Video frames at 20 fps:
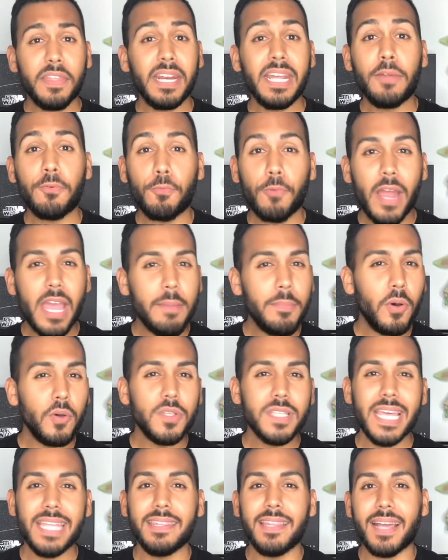
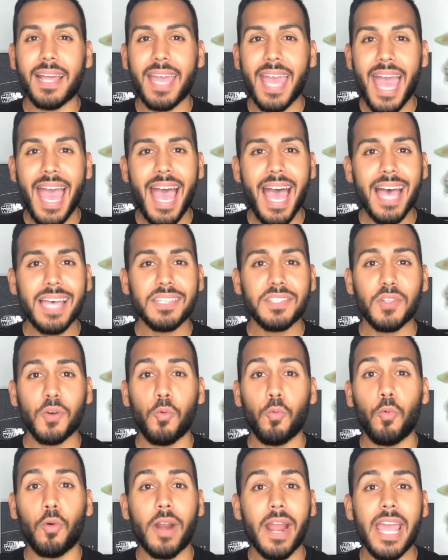Ramos and the cast
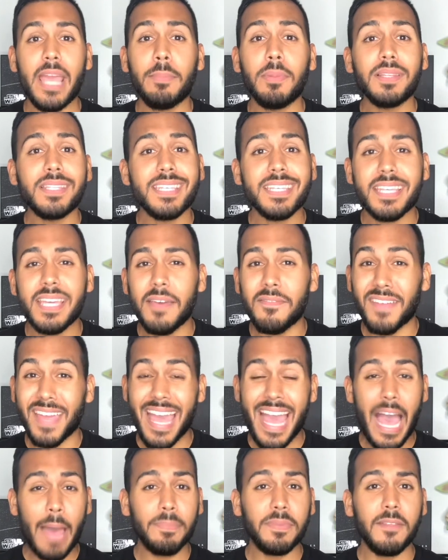were able to give
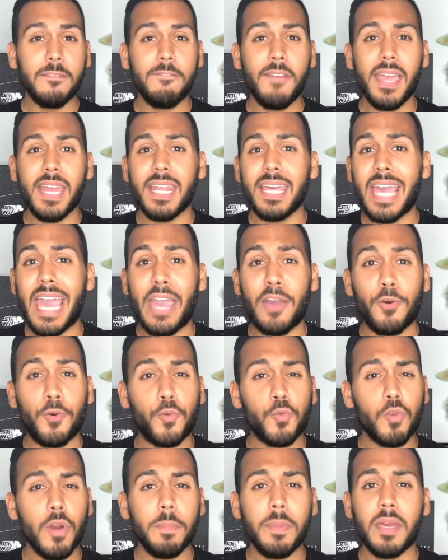captivating and
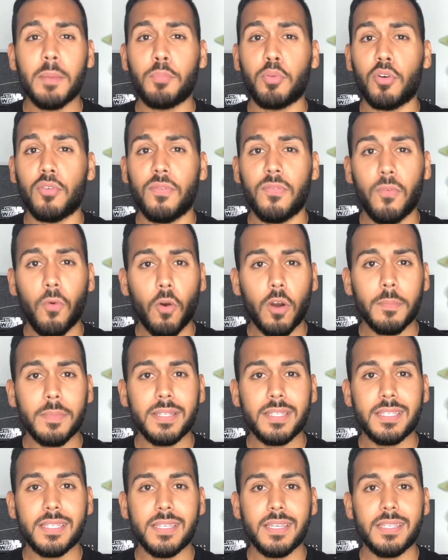gripping
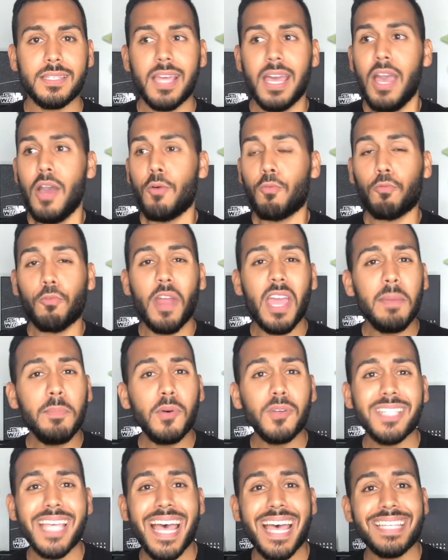performances.
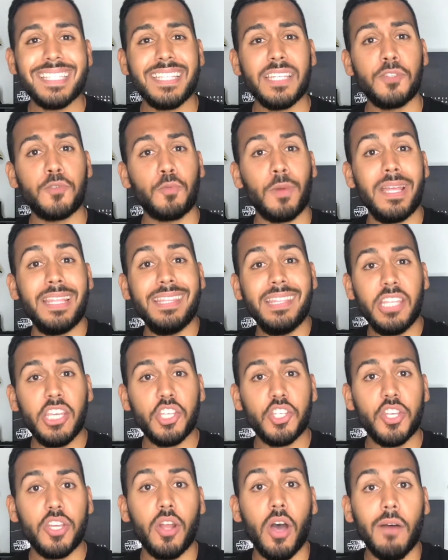Ramos has this
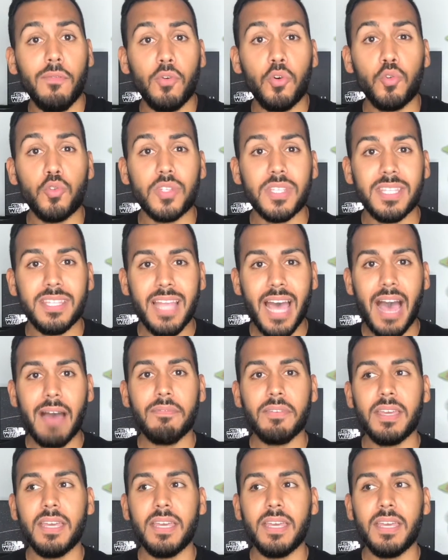rendition of Usnavi